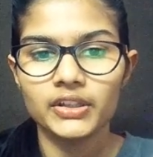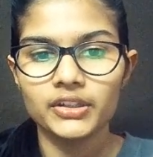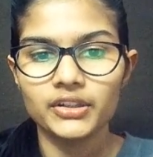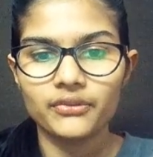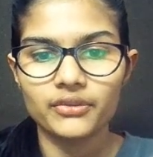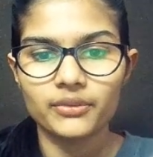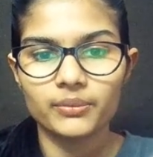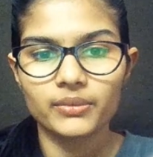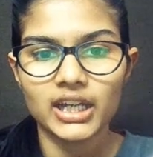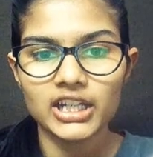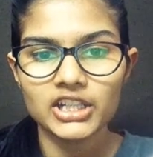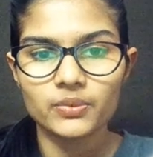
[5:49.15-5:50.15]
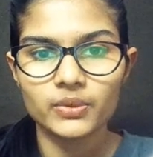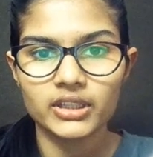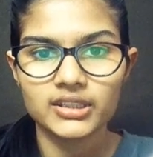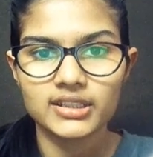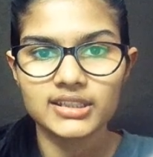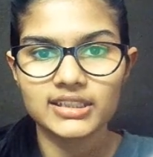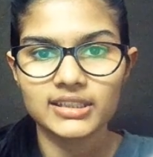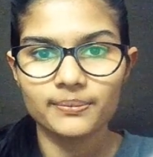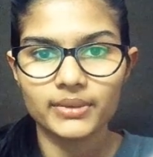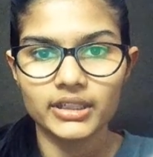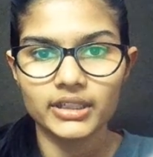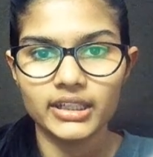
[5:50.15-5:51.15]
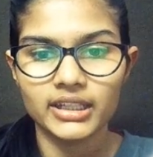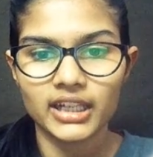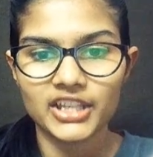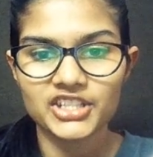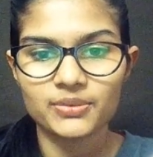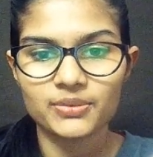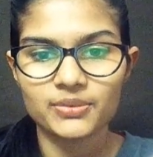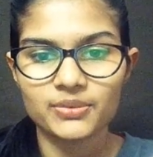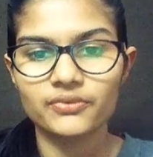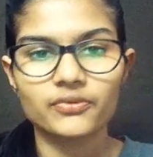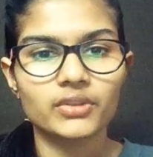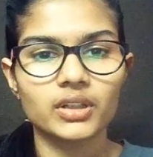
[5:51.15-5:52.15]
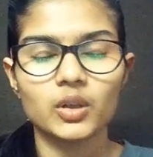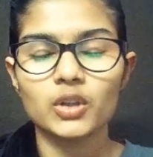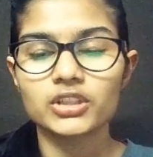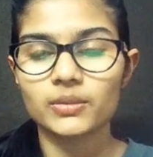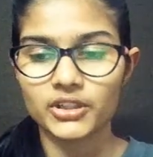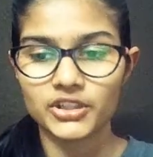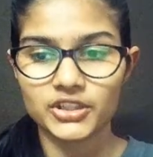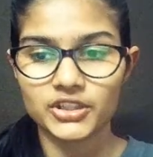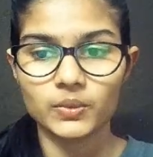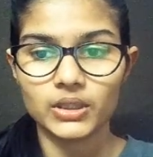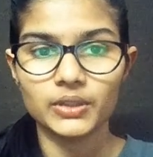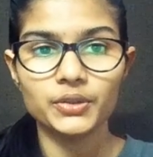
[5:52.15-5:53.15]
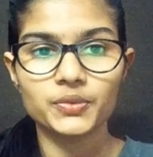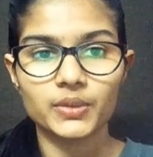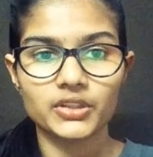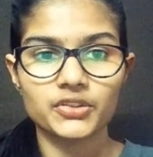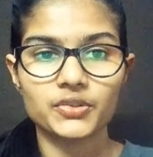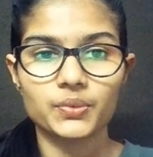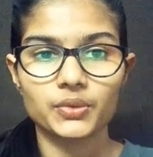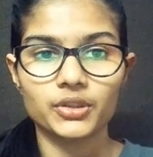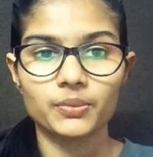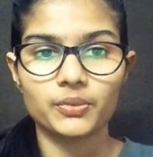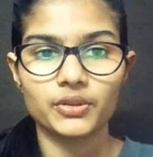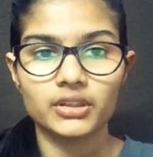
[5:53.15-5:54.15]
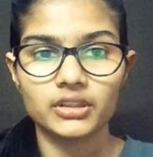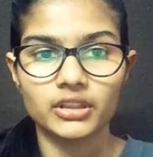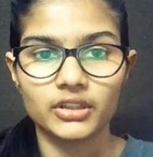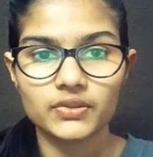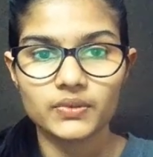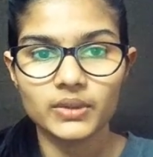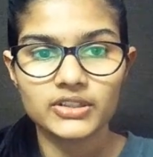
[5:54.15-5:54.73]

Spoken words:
here from that we can just simply custom on some custom values, we can just work upon the things.